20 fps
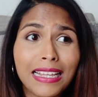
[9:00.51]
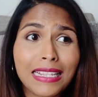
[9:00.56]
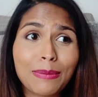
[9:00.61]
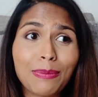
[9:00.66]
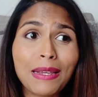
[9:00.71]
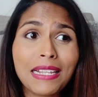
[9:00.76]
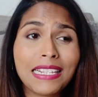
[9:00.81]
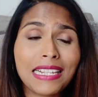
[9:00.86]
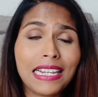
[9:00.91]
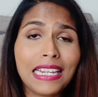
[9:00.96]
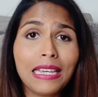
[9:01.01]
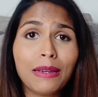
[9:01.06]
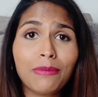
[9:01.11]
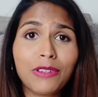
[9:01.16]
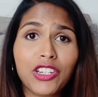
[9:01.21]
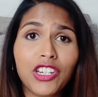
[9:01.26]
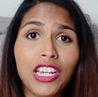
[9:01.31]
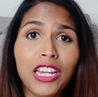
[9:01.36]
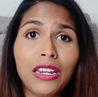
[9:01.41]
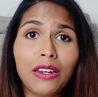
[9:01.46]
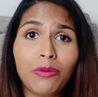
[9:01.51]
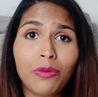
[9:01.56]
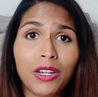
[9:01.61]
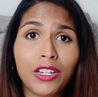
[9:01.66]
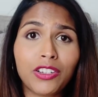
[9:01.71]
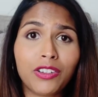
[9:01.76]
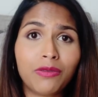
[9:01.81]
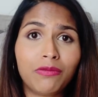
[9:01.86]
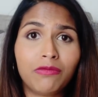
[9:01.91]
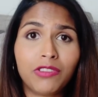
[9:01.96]
It's basically a machine
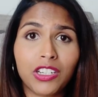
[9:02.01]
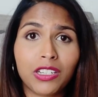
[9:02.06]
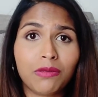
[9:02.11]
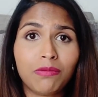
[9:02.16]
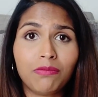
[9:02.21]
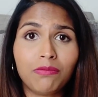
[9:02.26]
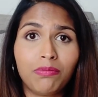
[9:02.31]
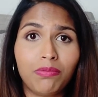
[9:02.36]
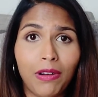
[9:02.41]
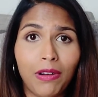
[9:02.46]
which just